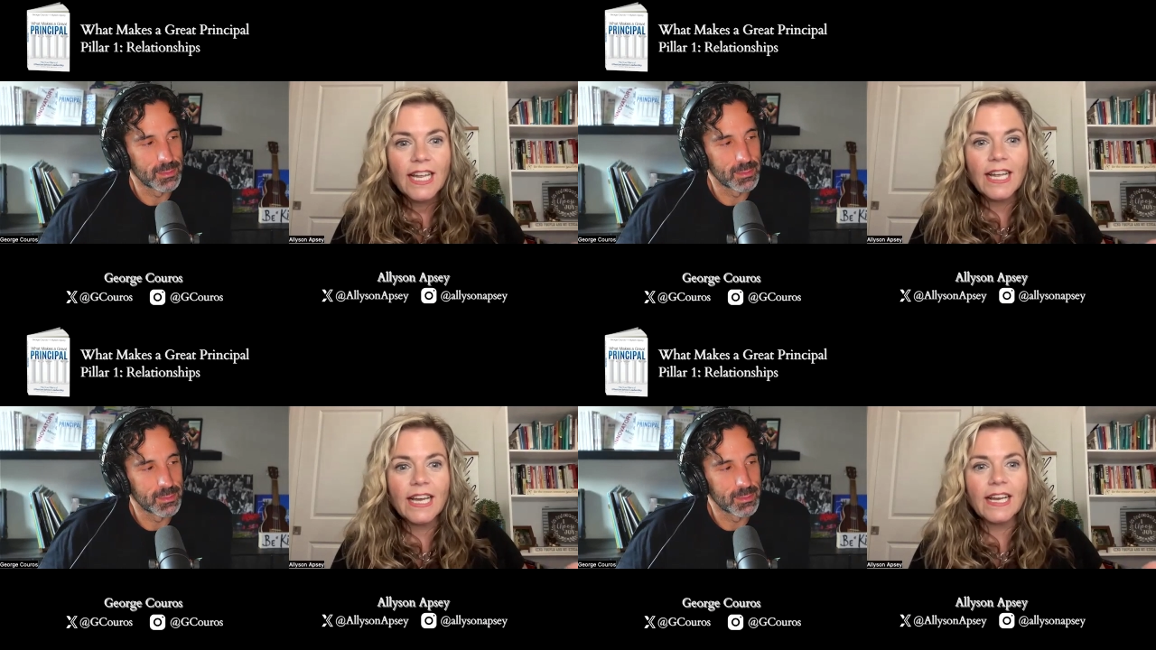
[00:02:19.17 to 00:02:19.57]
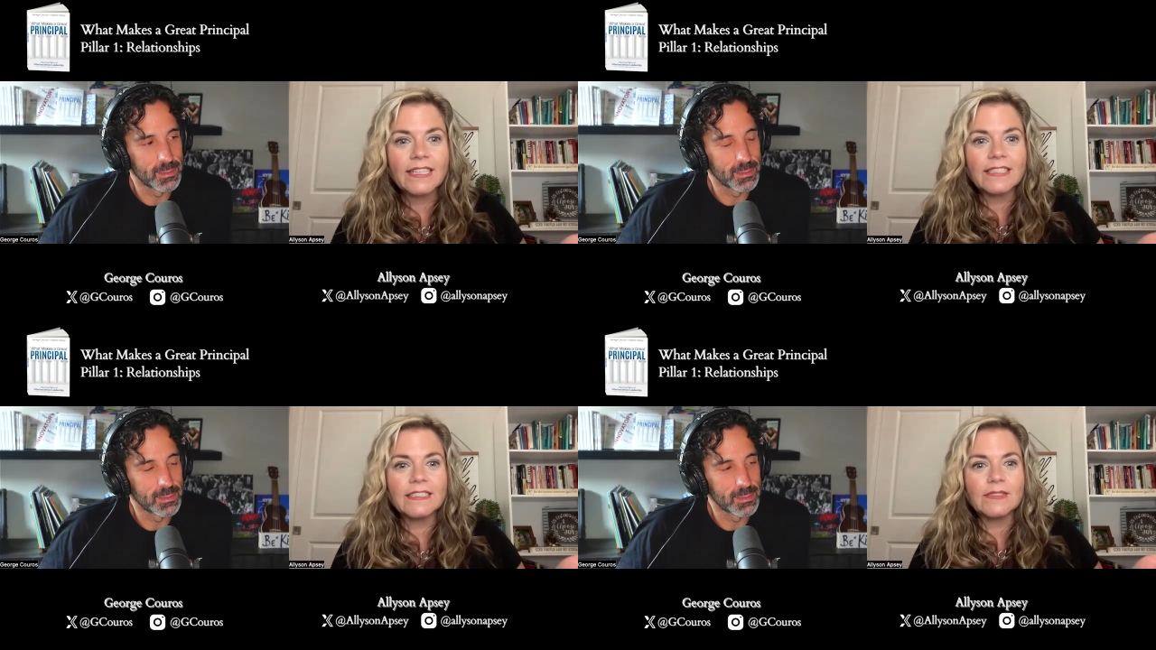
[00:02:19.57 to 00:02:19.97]

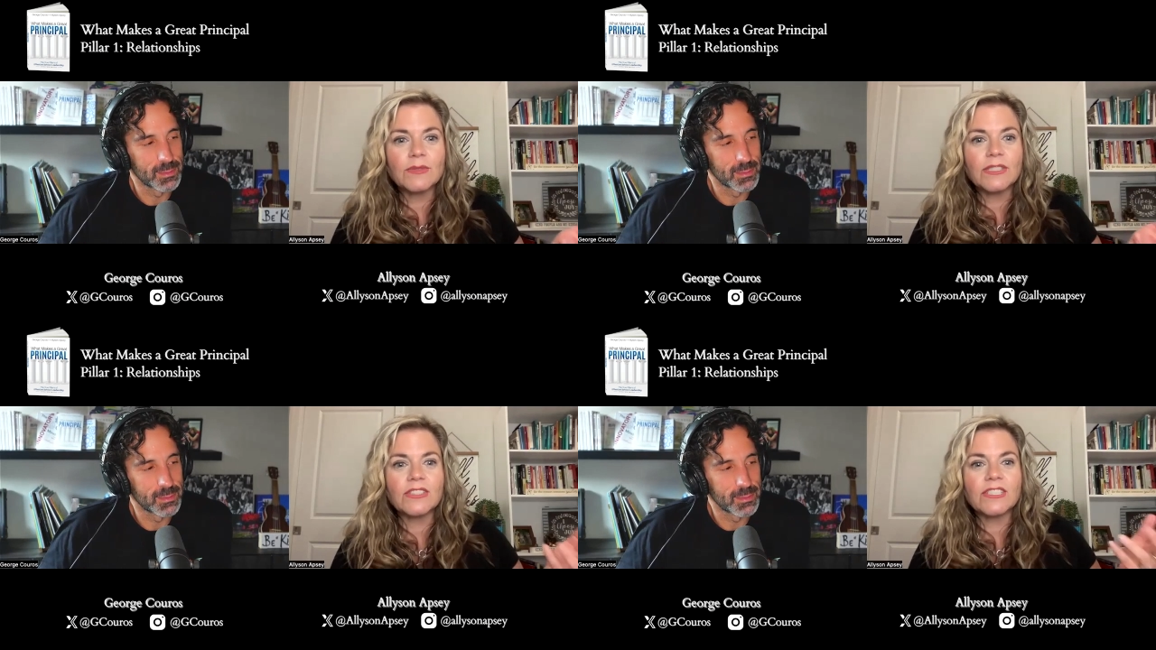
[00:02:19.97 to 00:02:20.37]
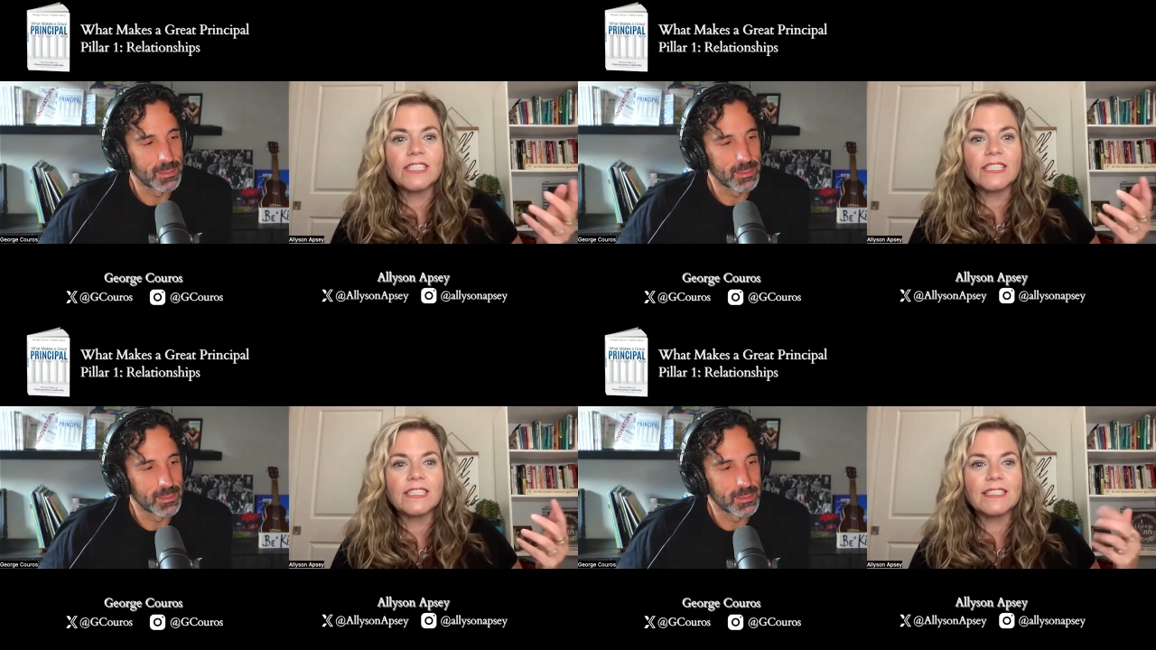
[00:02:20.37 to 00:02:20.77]
Speaker 1: and will
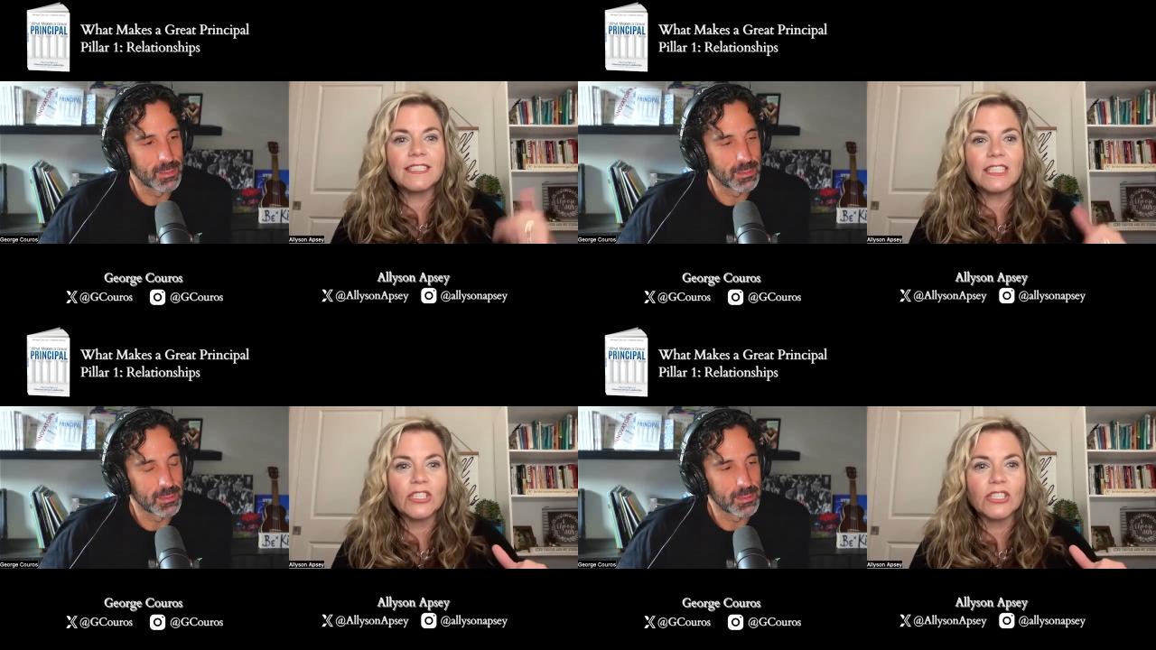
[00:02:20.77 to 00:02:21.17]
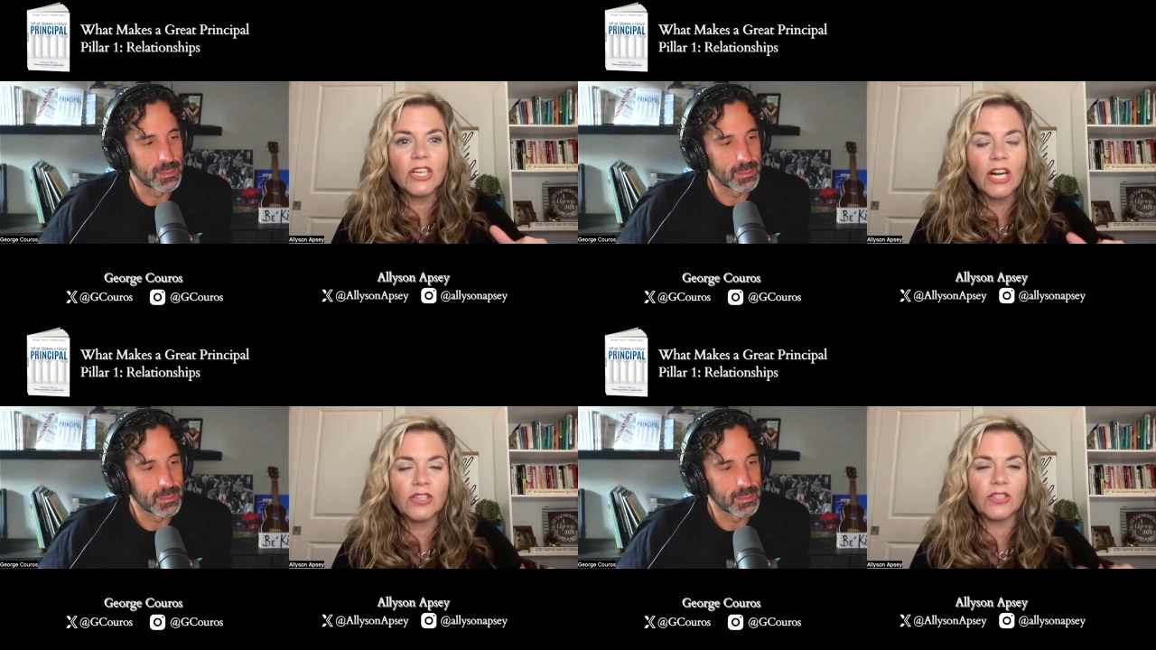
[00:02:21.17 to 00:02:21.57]
consider
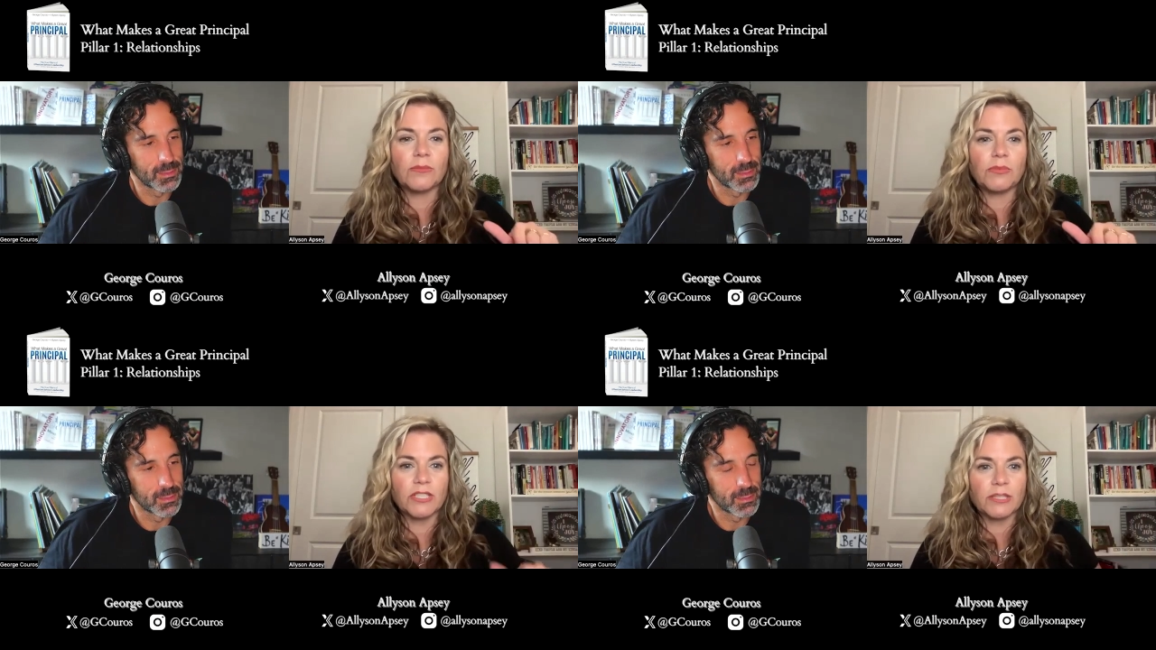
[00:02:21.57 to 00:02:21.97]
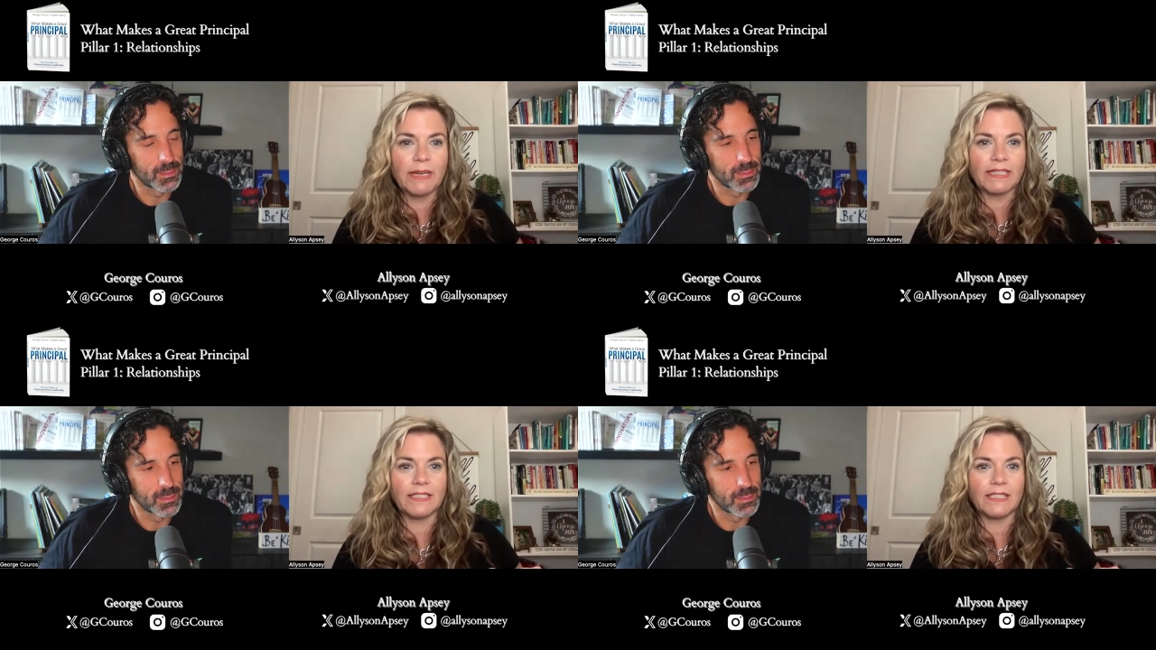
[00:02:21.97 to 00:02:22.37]
other
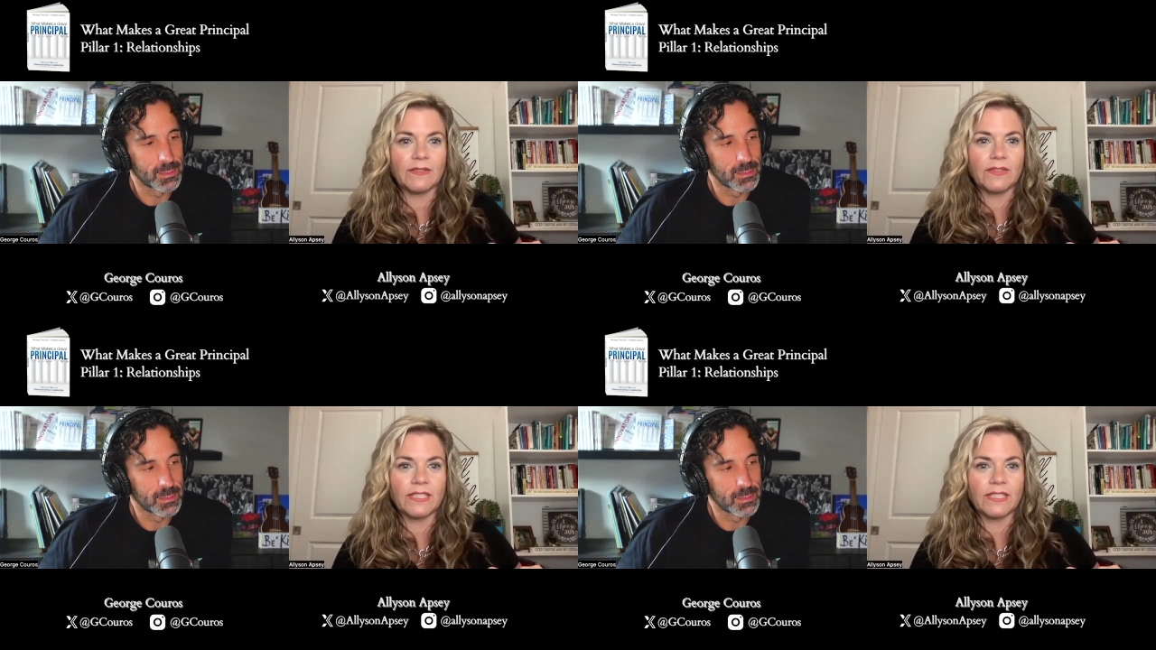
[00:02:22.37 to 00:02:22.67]
perspectives.